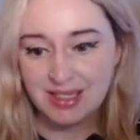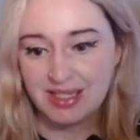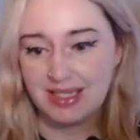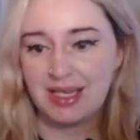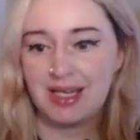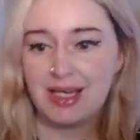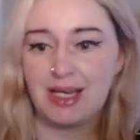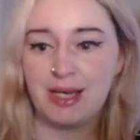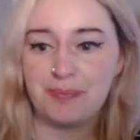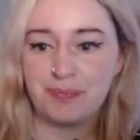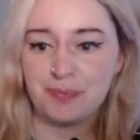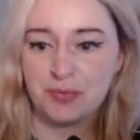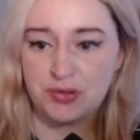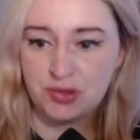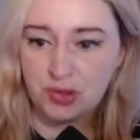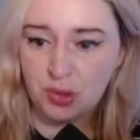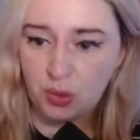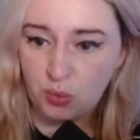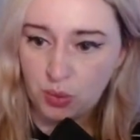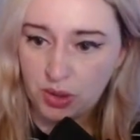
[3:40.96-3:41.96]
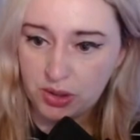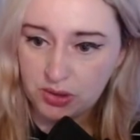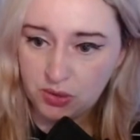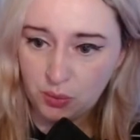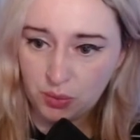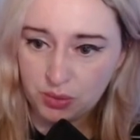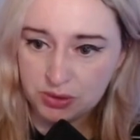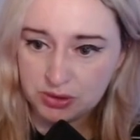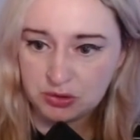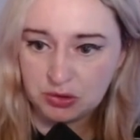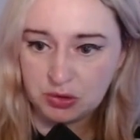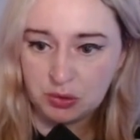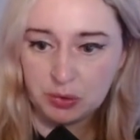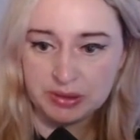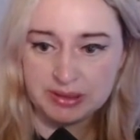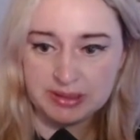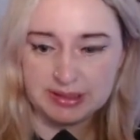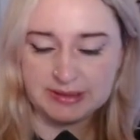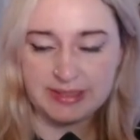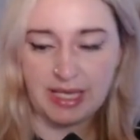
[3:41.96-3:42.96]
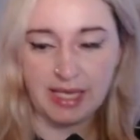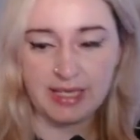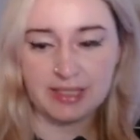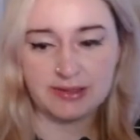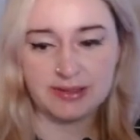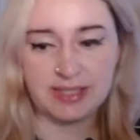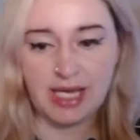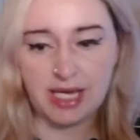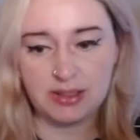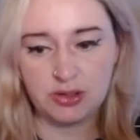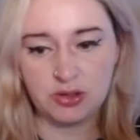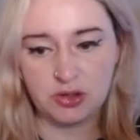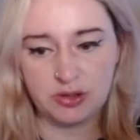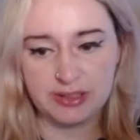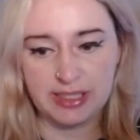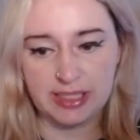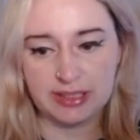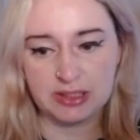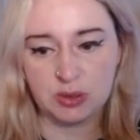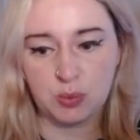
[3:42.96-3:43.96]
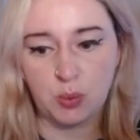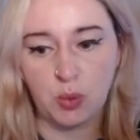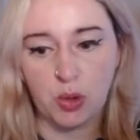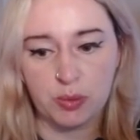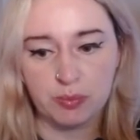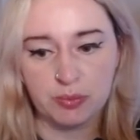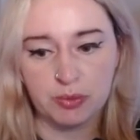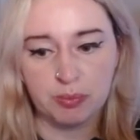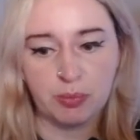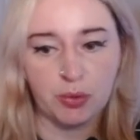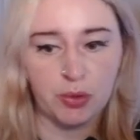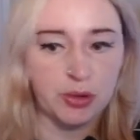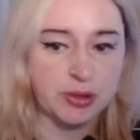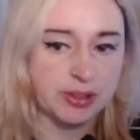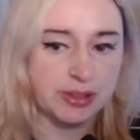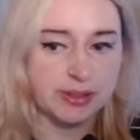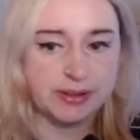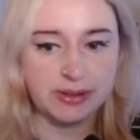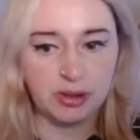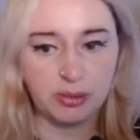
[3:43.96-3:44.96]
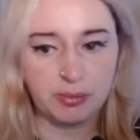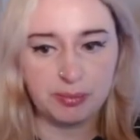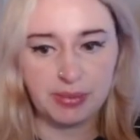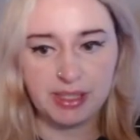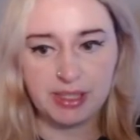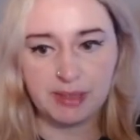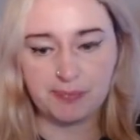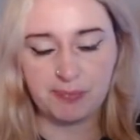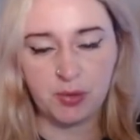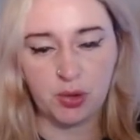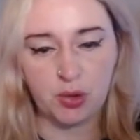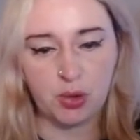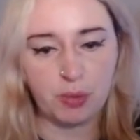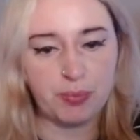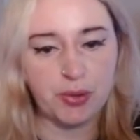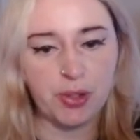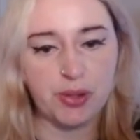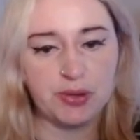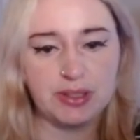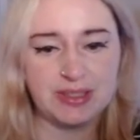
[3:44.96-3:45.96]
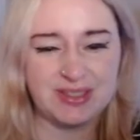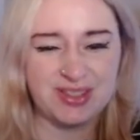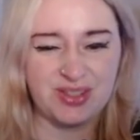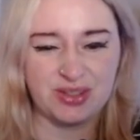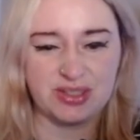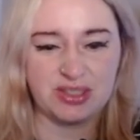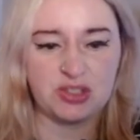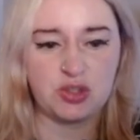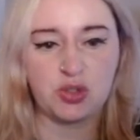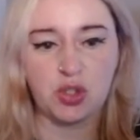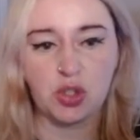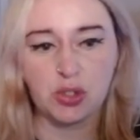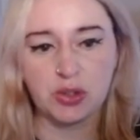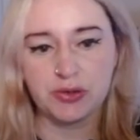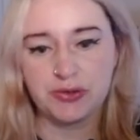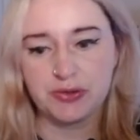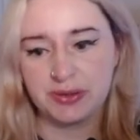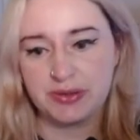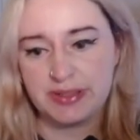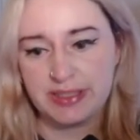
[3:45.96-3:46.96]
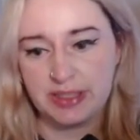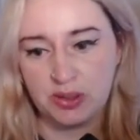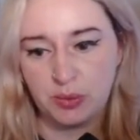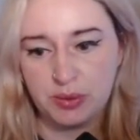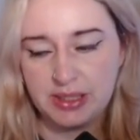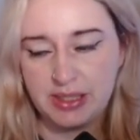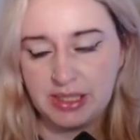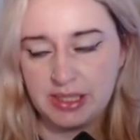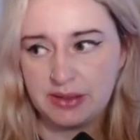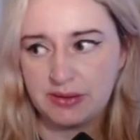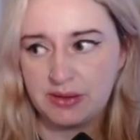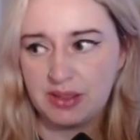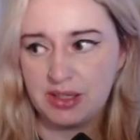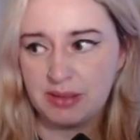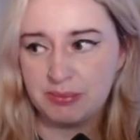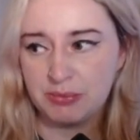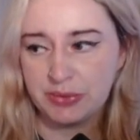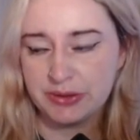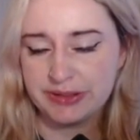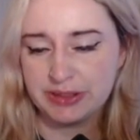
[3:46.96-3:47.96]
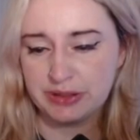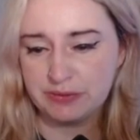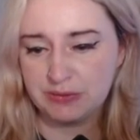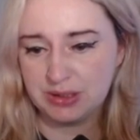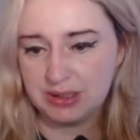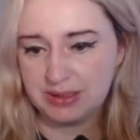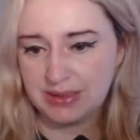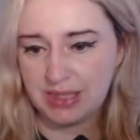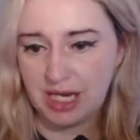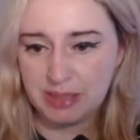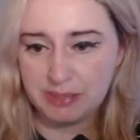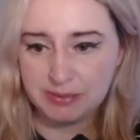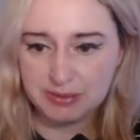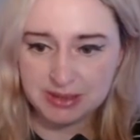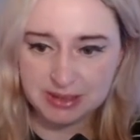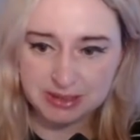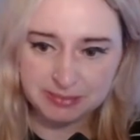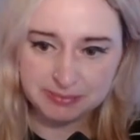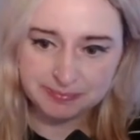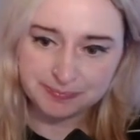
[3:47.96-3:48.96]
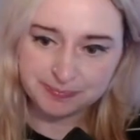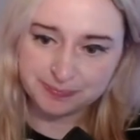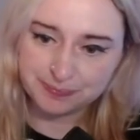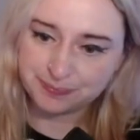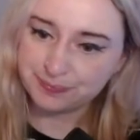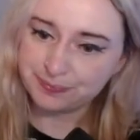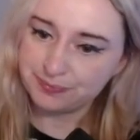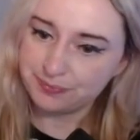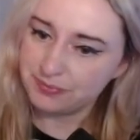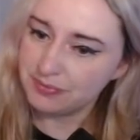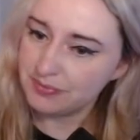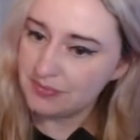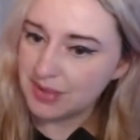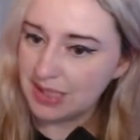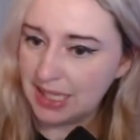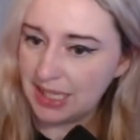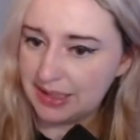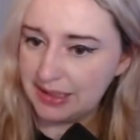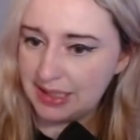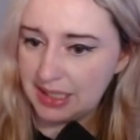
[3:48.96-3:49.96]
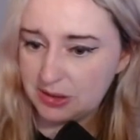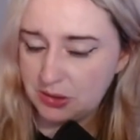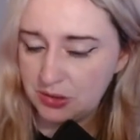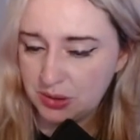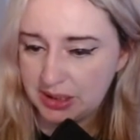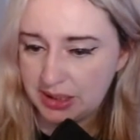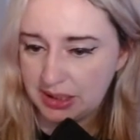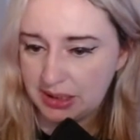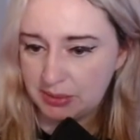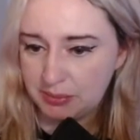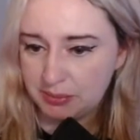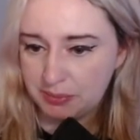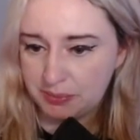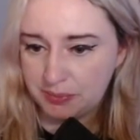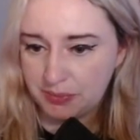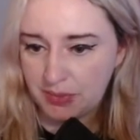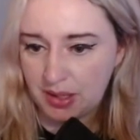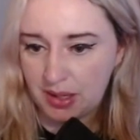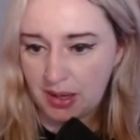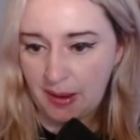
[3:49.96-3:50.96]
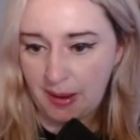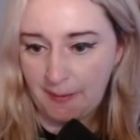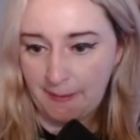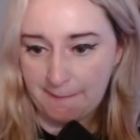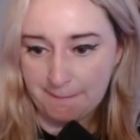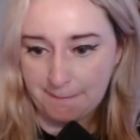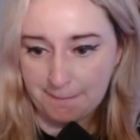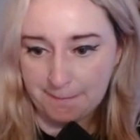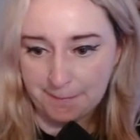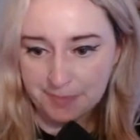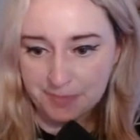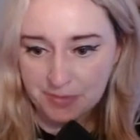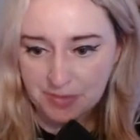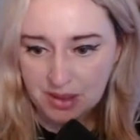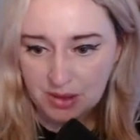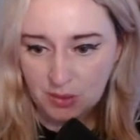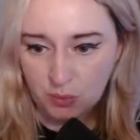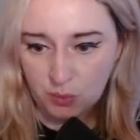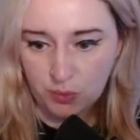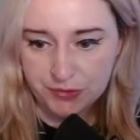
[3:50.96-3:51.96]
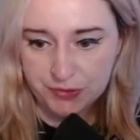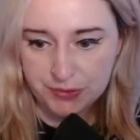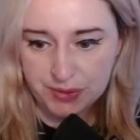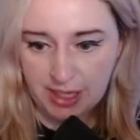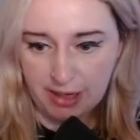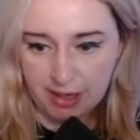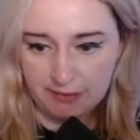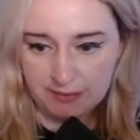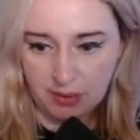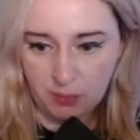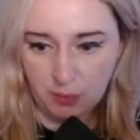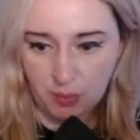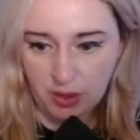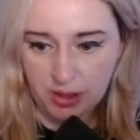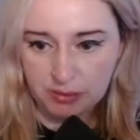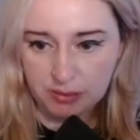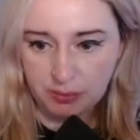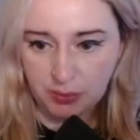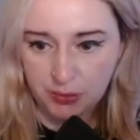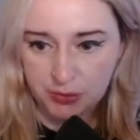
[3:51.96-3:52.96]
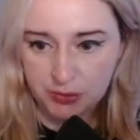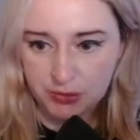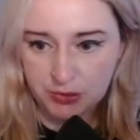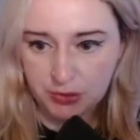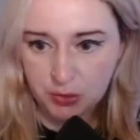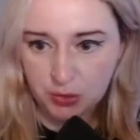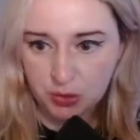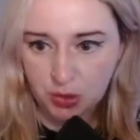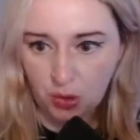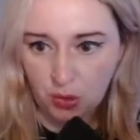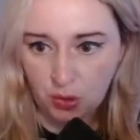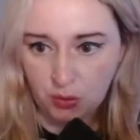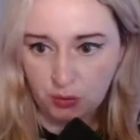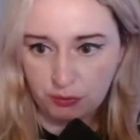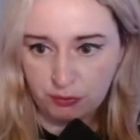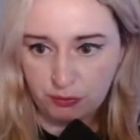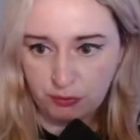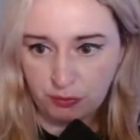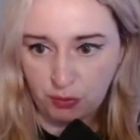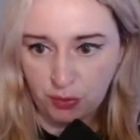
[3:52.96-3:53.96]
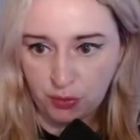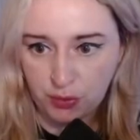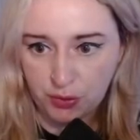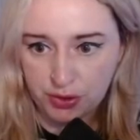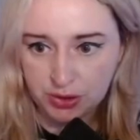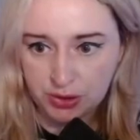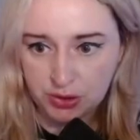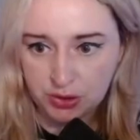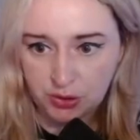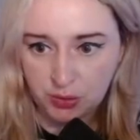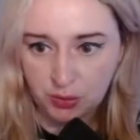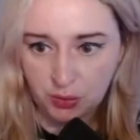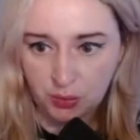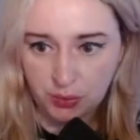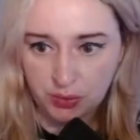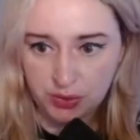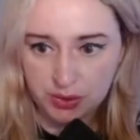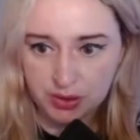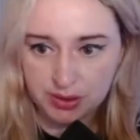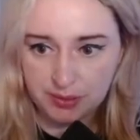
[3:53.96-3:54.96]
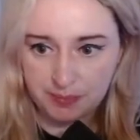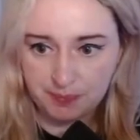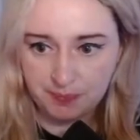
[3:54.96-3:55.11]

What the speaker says: So what you want to do with this deck is kind of just like swarm the board a little bit. Your opponent is going to struggle to deal with it most of the times. And then you can, once you have that white board, you go for your